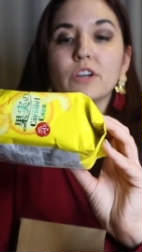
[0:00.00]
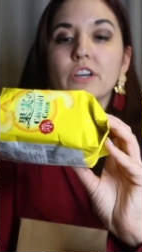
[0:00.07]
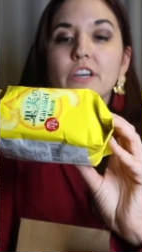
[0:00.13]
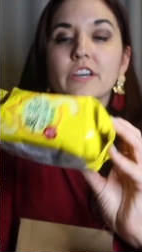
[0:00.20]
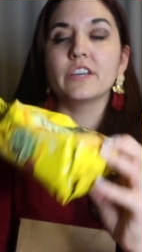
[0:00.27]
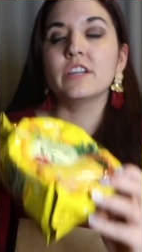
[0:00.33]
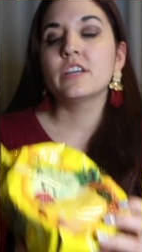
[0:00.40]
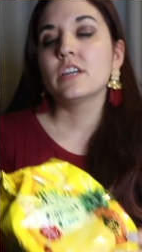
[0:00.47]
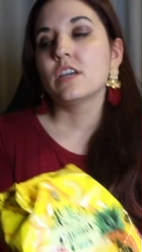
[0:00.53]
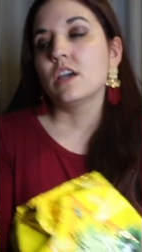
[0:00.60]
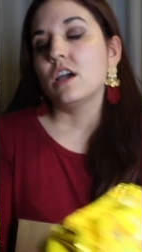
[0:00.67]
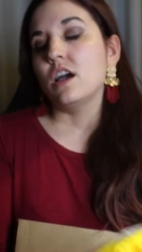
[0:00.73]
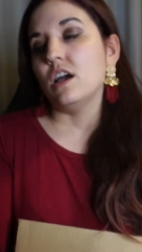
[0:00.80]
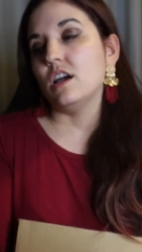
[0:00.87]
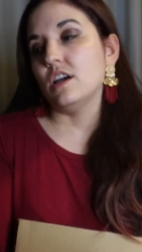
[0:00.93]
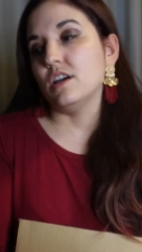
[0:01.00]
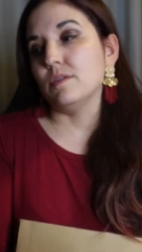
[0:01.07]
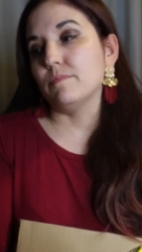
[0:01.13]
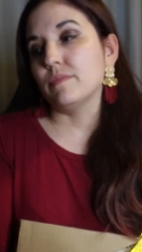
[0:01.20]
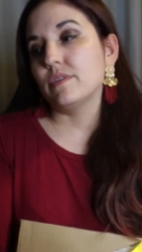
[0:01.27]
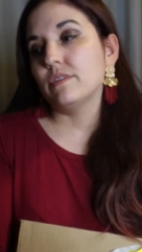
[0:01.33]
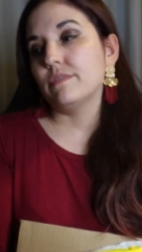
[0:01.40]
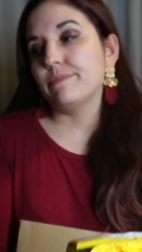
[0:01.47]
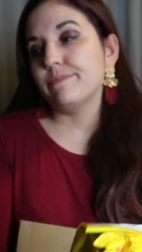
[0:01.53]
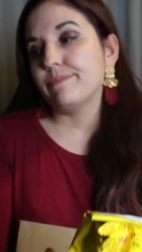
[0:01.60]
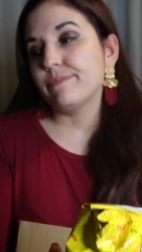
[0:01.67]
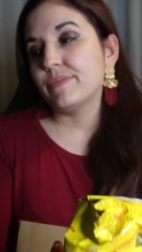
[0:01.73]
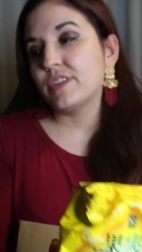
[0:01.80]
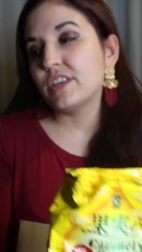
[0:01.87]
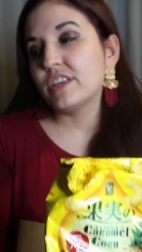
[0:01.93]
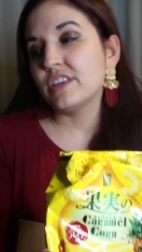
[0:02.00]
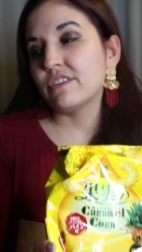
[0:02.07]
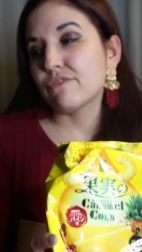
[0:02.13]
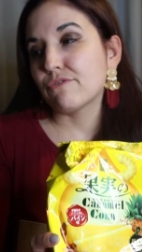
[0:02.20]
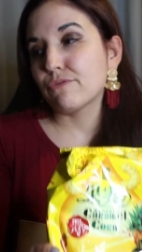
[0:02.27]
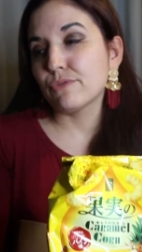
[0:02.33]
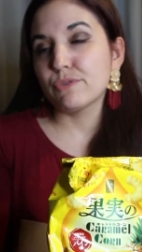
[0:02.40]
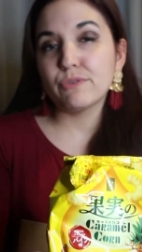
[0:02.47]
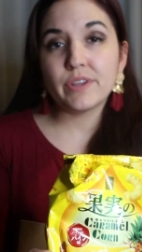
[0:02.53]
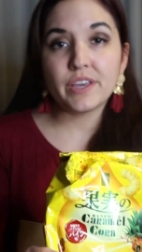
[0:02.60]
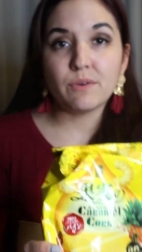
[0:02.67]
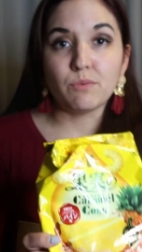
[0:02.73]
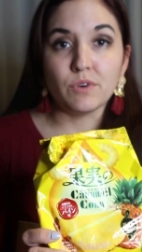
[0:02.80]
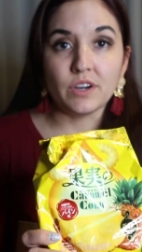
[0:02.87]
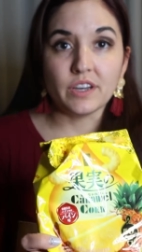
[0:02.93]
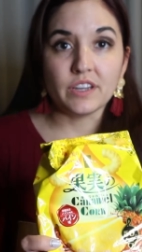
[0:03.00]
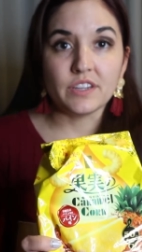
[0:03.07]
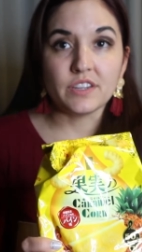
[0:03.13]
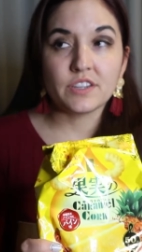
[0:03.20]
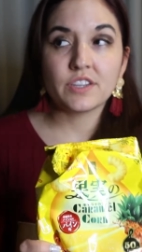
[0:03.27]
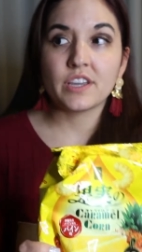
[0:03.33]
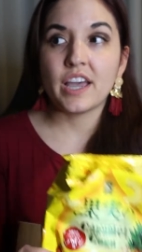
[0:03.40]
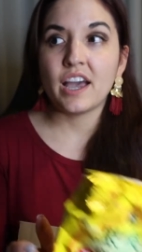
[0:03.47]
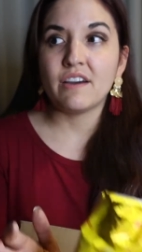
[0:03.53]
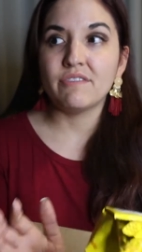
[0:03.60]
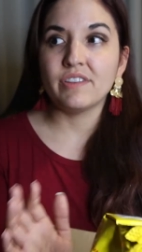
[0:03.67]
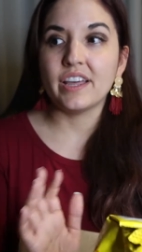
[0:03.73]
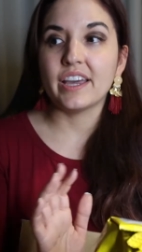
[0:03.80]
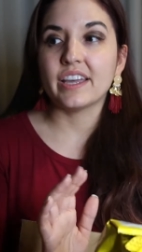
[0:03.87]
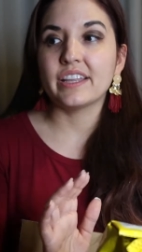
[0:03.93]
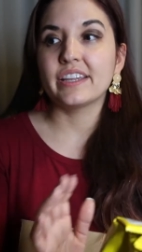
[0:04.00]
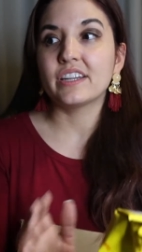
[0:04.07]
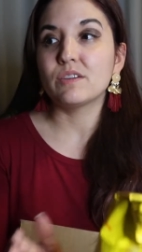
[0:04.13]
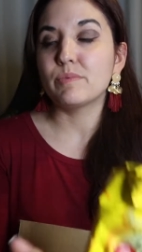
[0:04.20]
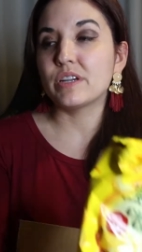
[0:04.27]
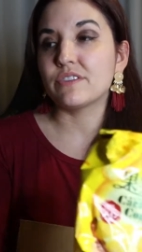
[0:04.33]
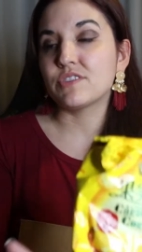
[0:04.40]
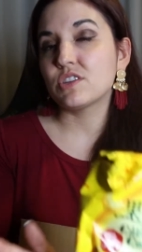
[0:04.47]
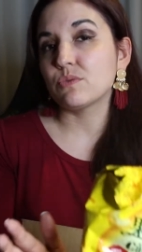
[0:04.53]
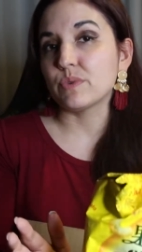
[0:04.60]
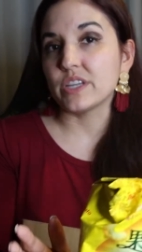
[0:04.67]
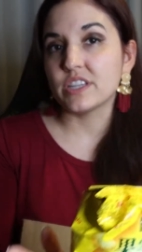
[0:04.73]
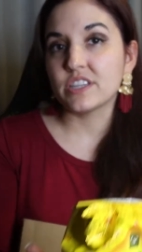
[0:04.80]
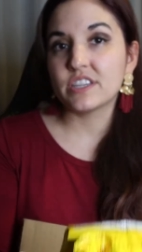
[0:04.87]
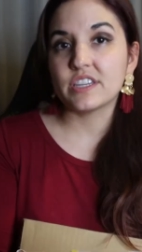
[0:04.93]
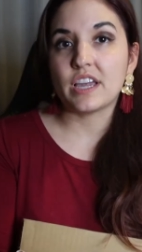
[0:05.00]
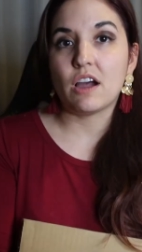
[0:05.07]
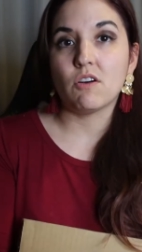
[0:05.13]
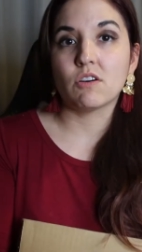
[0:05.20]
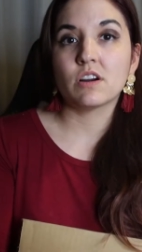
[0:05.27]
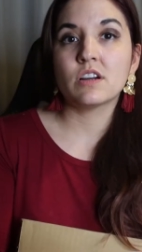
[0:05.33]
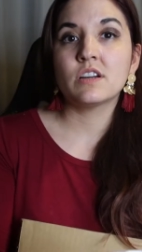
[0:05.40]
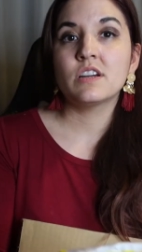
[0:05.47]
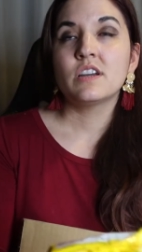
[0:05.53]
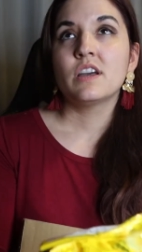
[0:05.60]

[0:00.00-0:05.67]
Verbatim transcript: good. Um, the fruity ones have like a little bit of sweet and sour,